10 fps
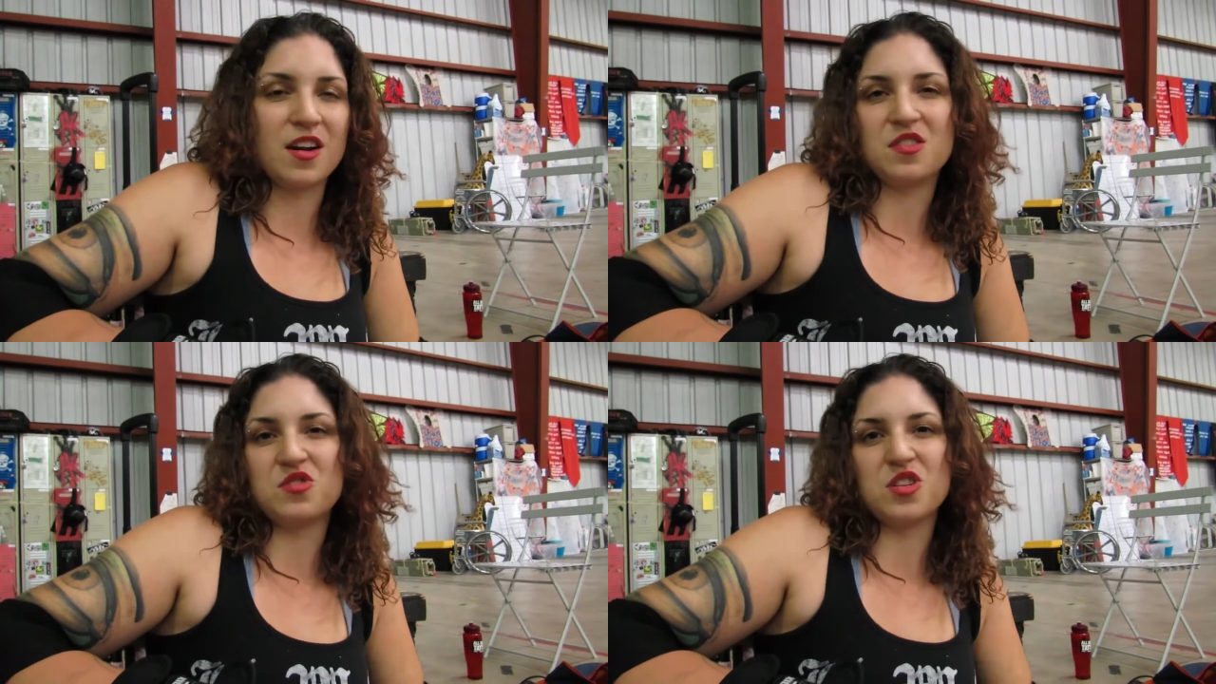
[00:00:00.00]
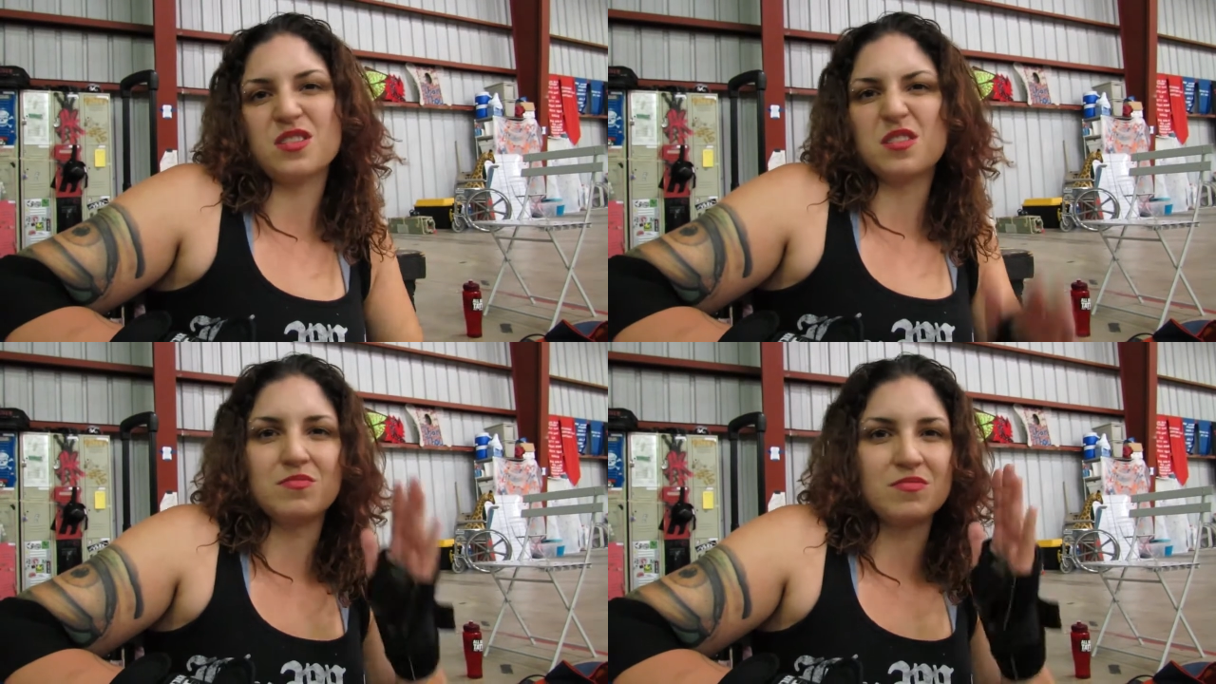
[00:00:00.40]
they're
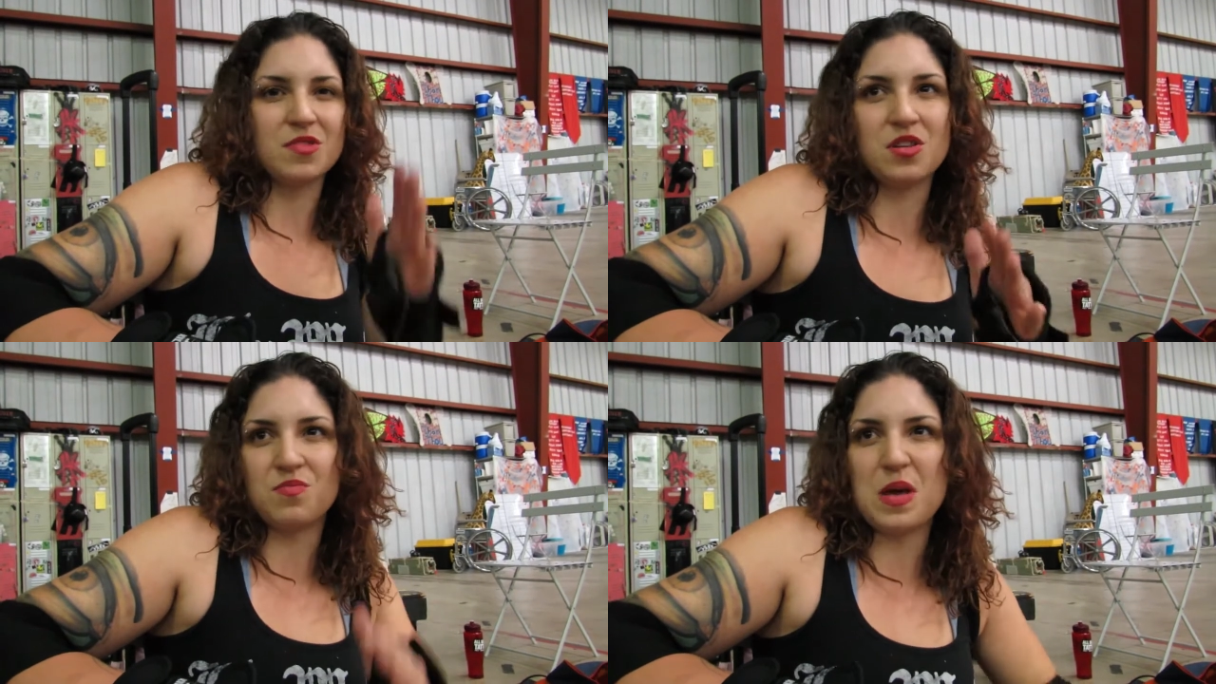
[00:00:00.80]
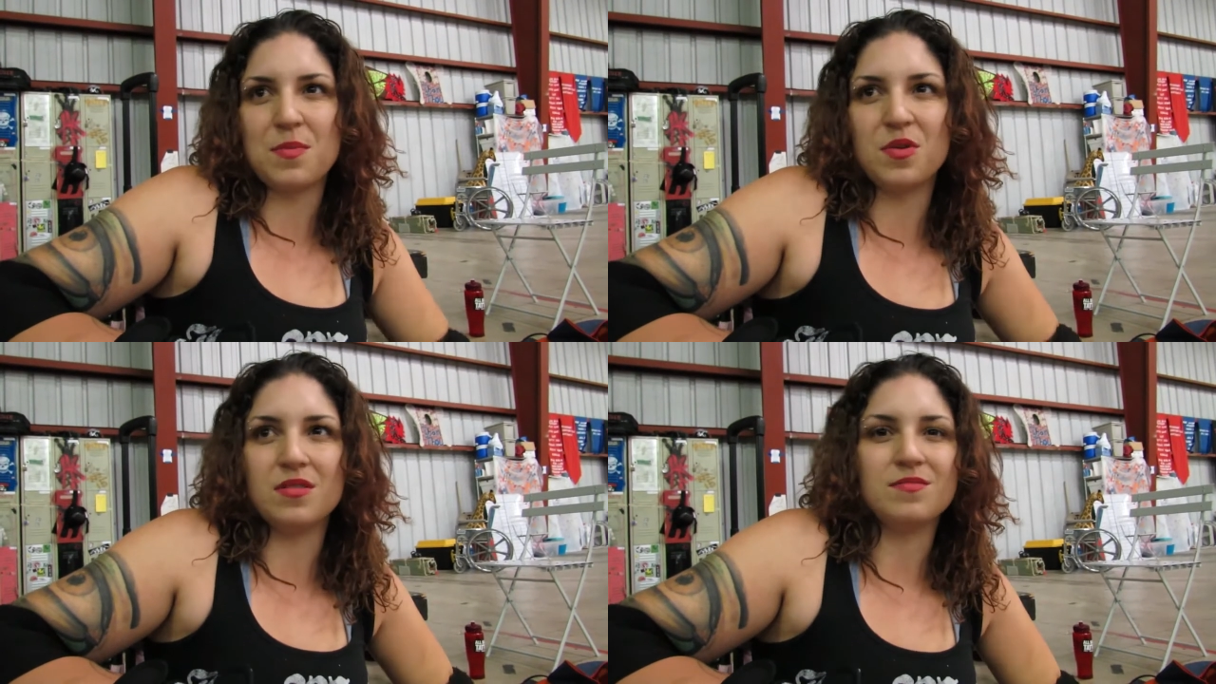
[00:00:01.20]
just
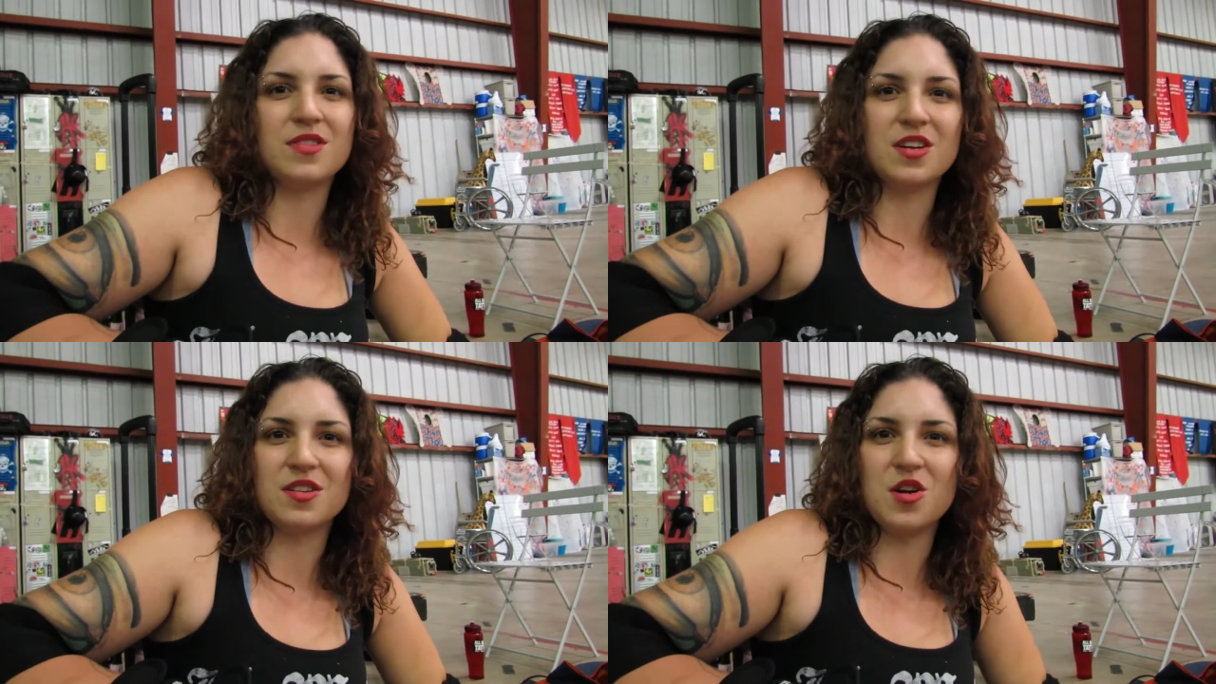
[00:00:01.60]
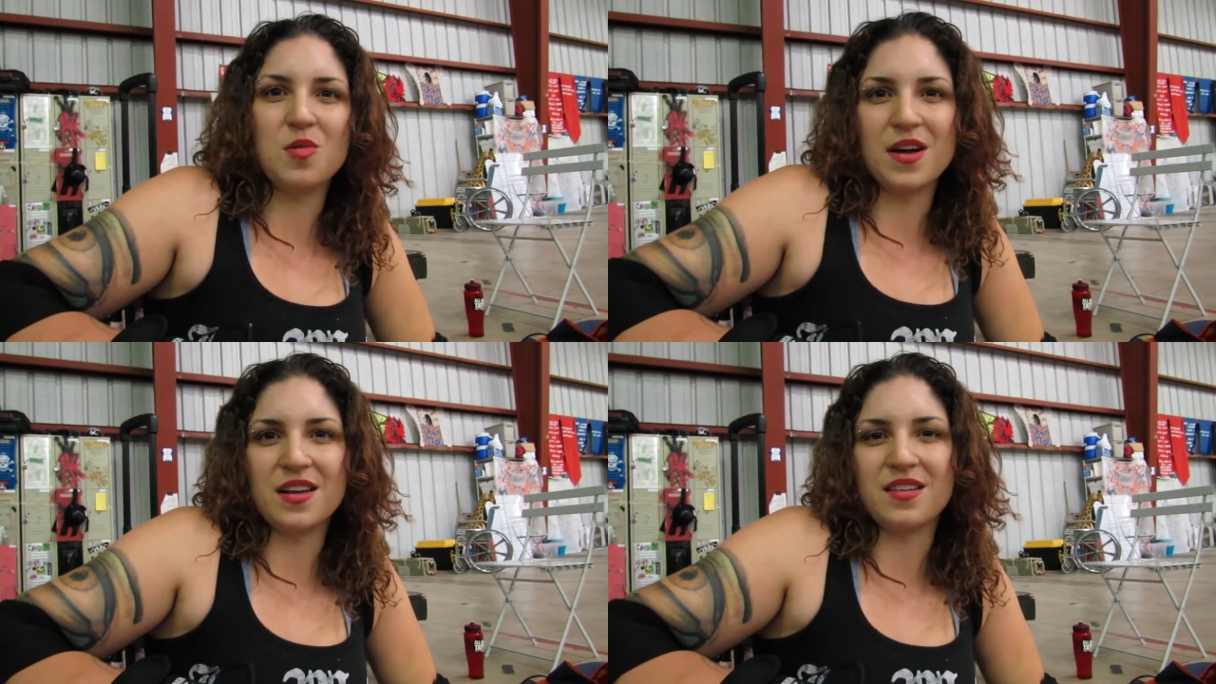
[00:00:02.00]
people. They're
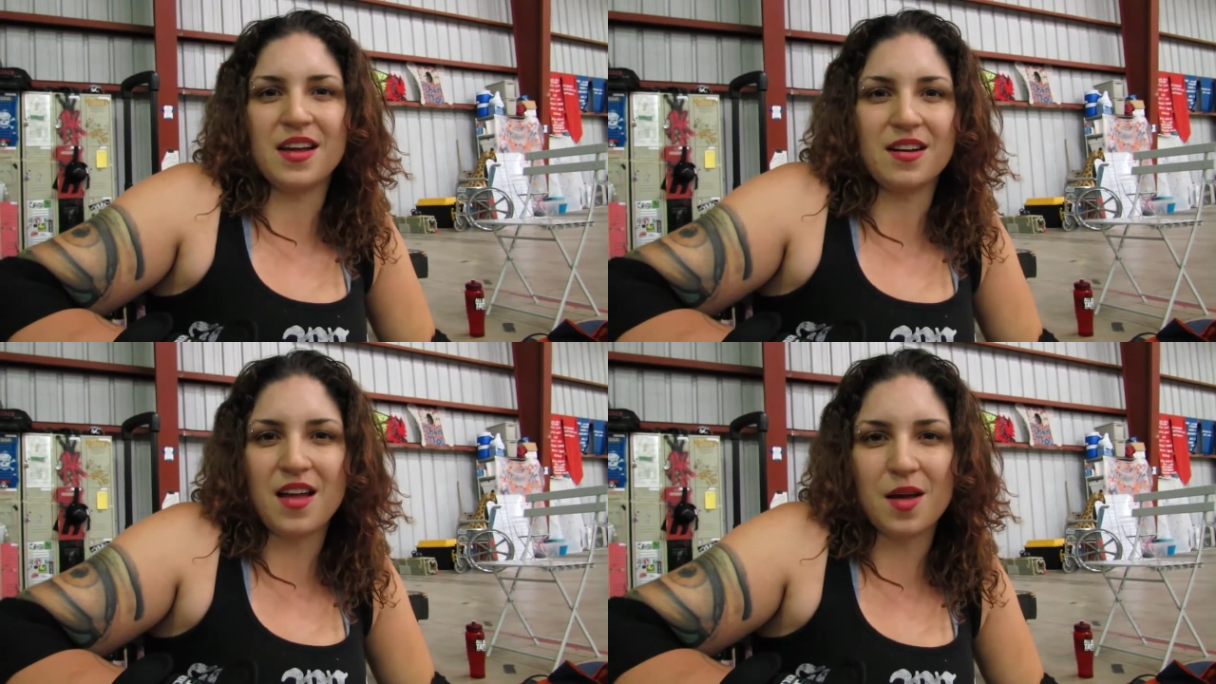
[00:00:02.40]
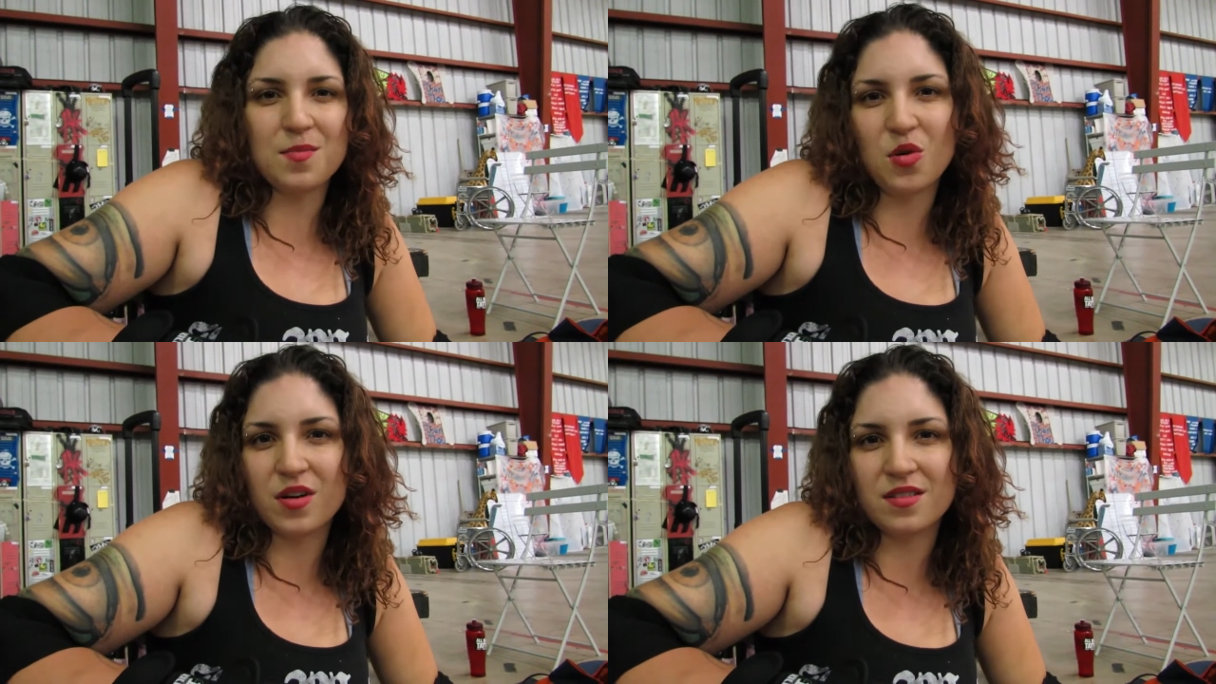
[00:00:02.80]
nobody. They're not
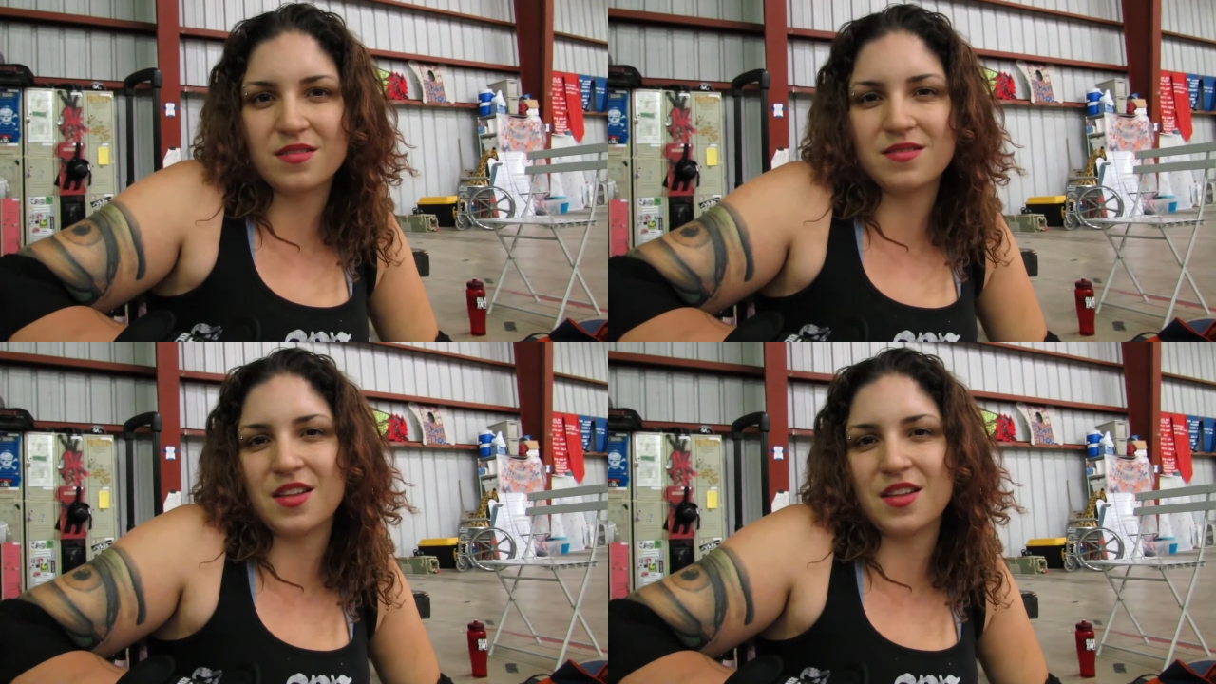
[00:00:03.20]
important.